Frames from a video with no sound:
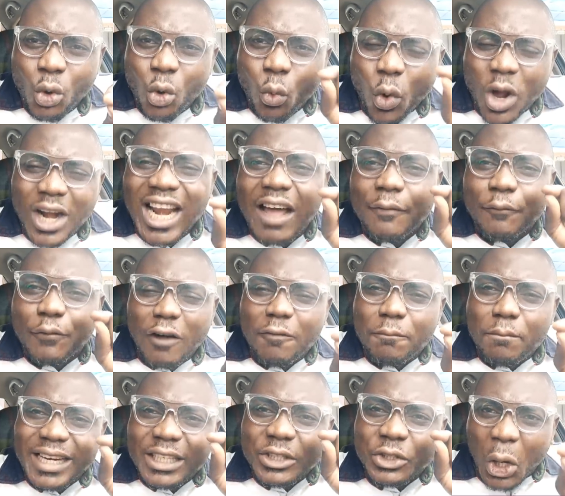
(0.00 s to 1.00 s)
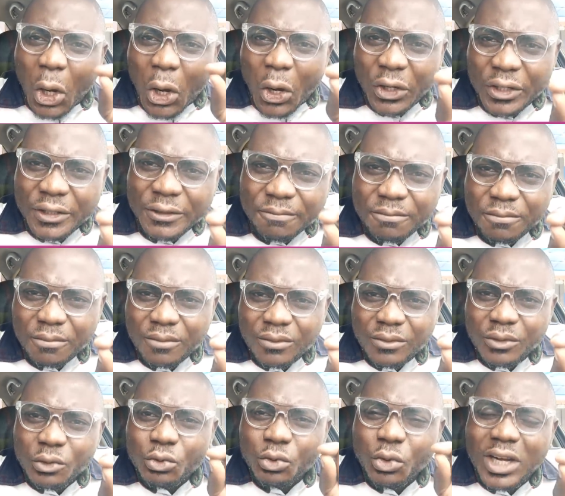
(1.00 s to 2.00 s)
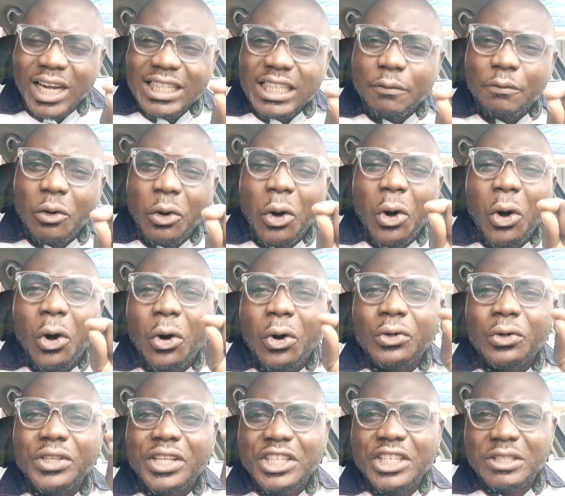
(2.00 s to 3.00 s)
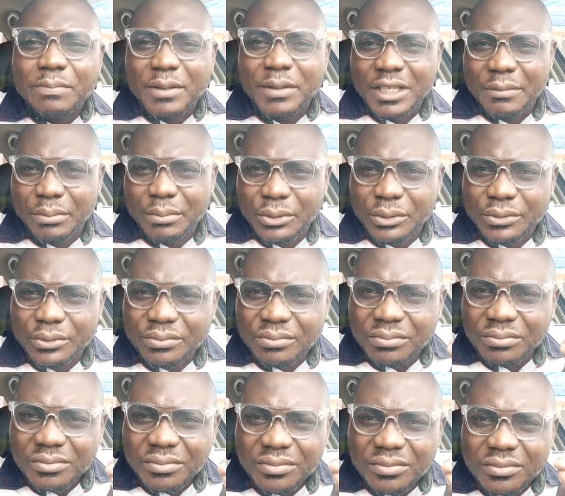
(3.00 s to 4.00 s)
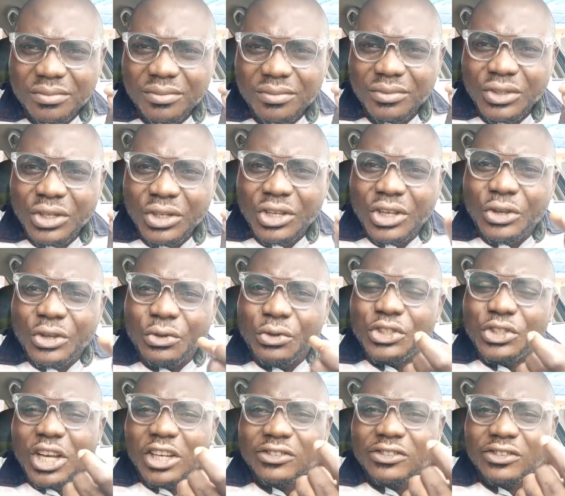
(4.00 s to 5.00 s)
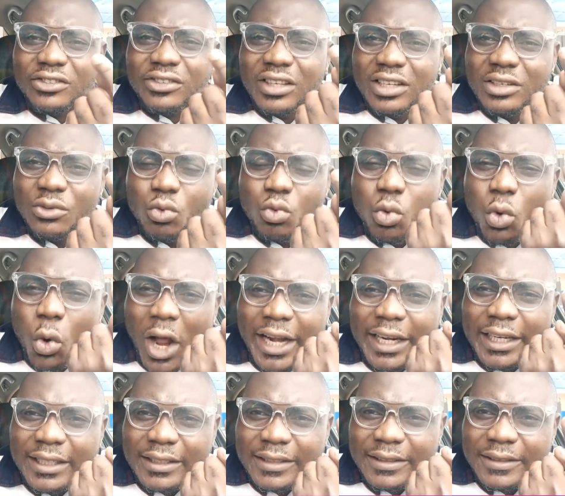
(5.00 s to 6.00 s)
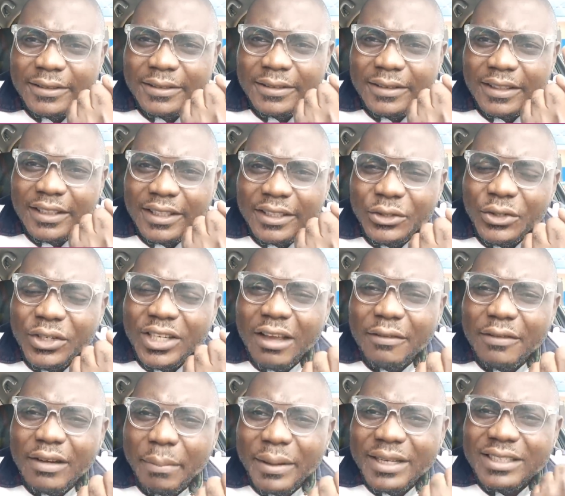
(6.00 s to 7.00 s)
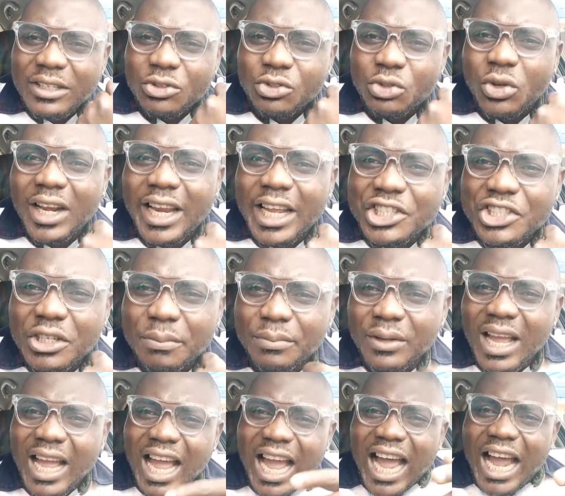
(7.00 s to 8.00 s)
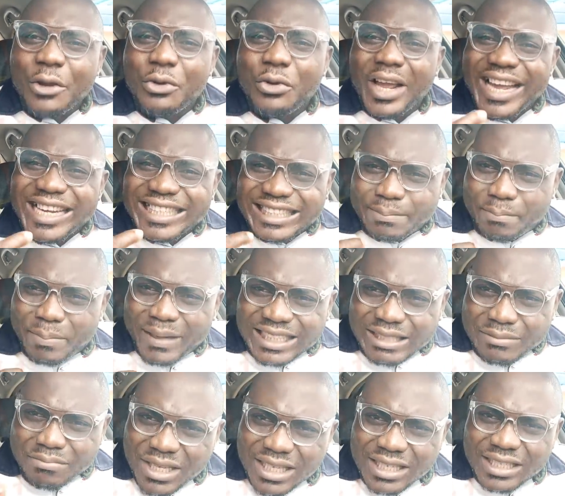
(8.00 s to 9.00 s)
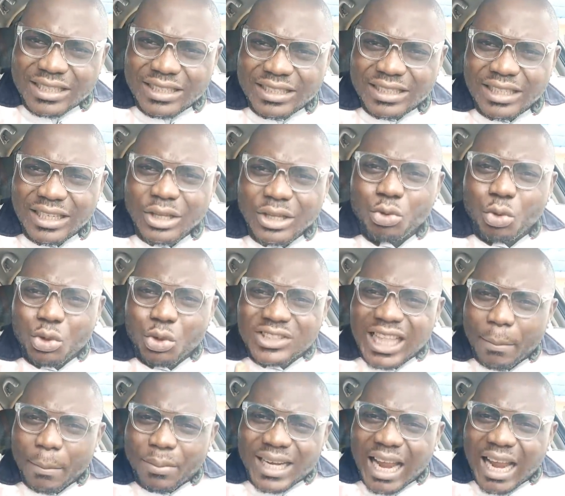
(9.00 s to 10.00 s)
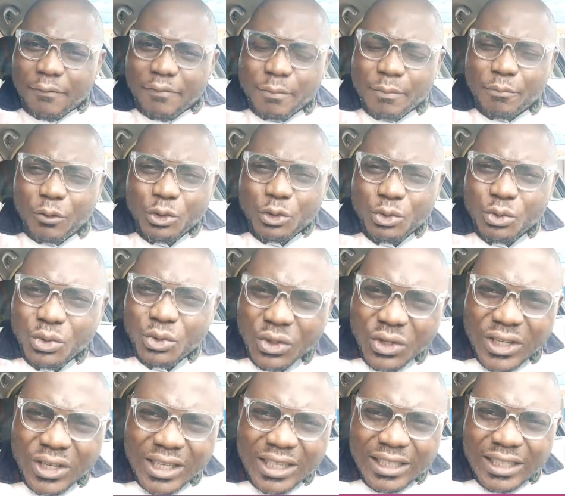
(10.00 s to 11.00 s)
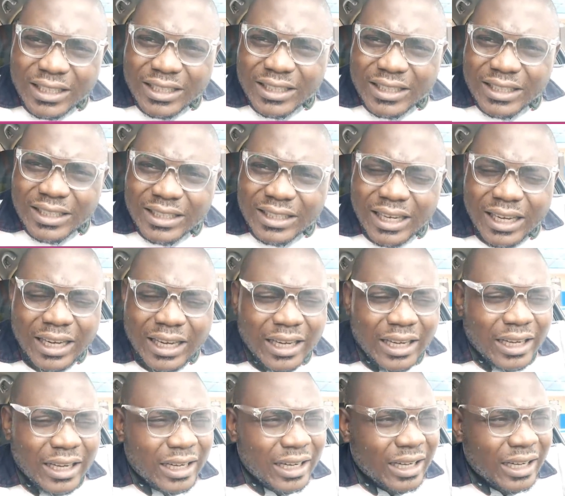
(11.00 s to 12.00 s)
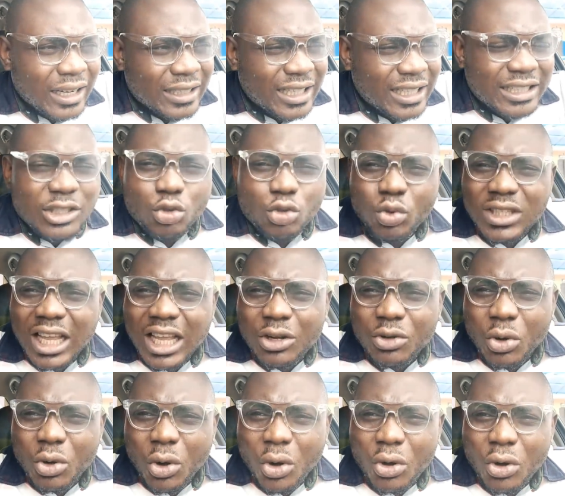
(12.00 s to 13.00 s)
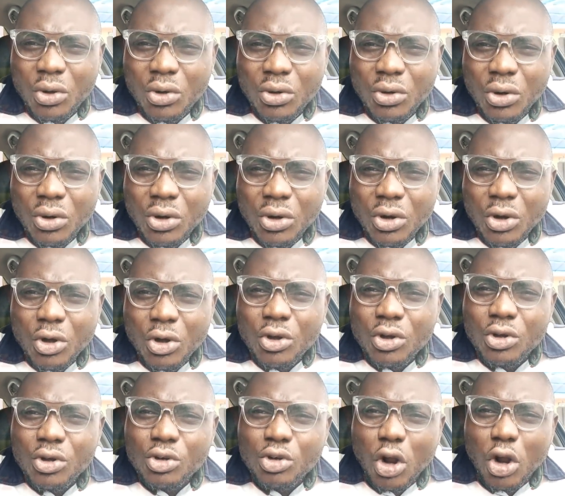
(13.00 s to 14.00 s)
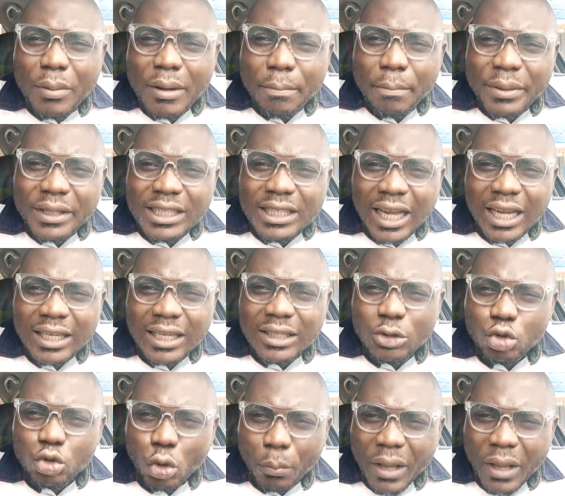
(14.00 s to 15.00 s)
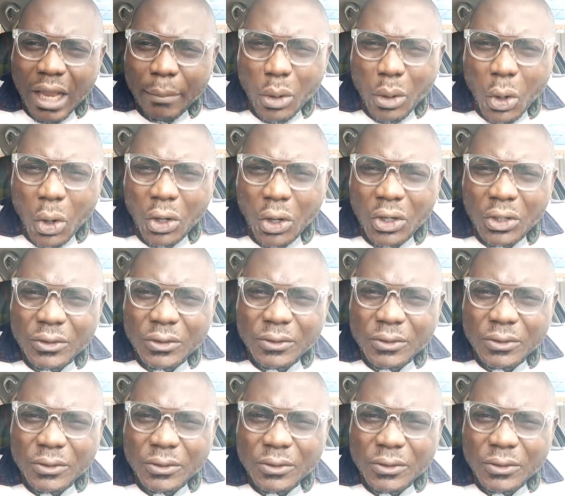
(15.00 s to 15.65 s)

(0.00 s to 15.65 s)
What have government done to cater for all these people? You just seen one. You gave the person scholarship, and you expect me to stop clapping for you. That is what I call robbing Peter to pay Paul.